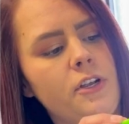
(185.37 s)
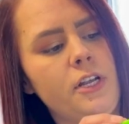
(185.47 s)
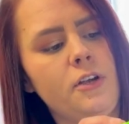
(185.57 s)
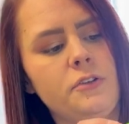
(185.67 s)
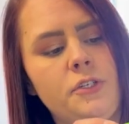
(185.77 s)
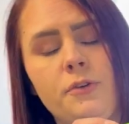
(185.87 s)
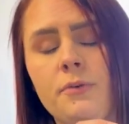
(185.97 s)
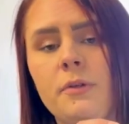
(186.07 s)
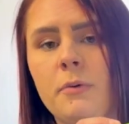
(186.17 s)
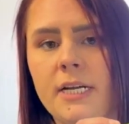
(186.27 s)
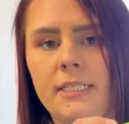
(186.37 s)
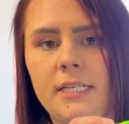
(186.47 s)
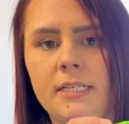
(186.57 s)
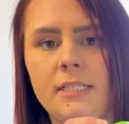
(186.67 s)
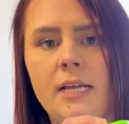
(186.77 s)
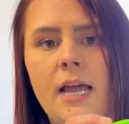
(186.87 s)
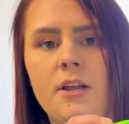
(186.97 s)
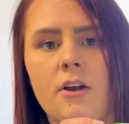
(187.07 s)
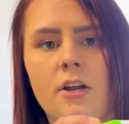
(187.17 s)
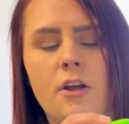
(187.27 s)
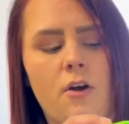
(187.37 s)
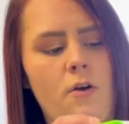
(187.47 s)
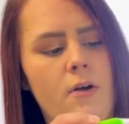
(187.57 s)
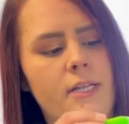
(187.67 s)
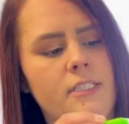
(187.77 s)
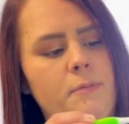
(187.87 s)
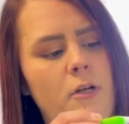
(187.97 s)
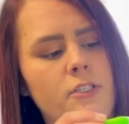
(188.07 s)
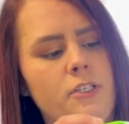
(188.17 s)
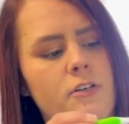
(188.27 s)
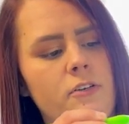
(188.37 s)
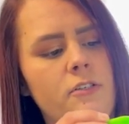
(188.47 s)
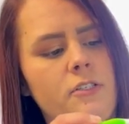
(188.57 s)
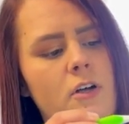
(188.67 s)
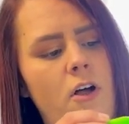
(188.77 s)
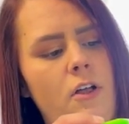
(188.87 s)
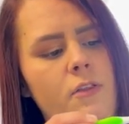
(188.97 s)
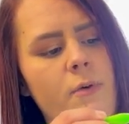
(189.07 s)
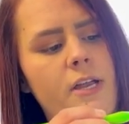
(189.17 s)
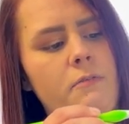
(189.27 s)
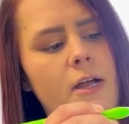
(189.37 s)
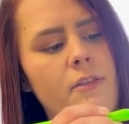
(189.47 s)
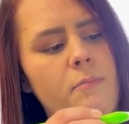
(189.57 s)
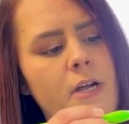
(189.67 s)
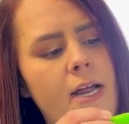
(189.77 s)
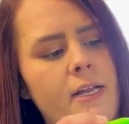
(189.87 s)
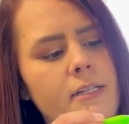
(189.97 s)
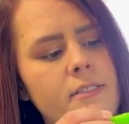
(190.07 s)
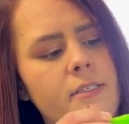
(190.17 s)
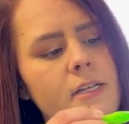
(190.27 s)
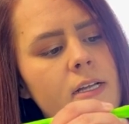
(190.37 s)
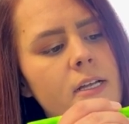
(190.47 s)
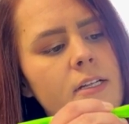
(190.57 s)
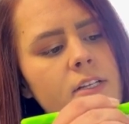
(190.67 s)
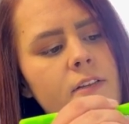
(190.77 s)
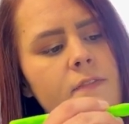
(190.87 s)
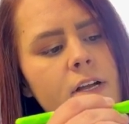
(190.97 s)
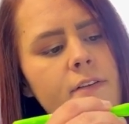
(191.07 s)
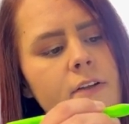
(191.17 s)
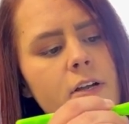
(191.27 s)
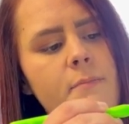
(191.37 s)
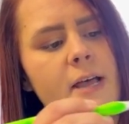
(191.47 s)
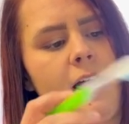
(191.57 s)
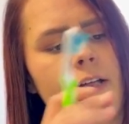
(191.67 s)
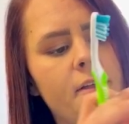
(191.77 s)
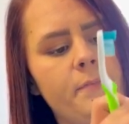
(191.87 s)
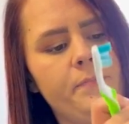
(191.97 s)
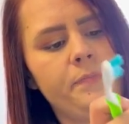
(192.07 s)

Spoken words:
gonna go to the braces and you're gonna go in small circles all the way around the brackets to the very, very back.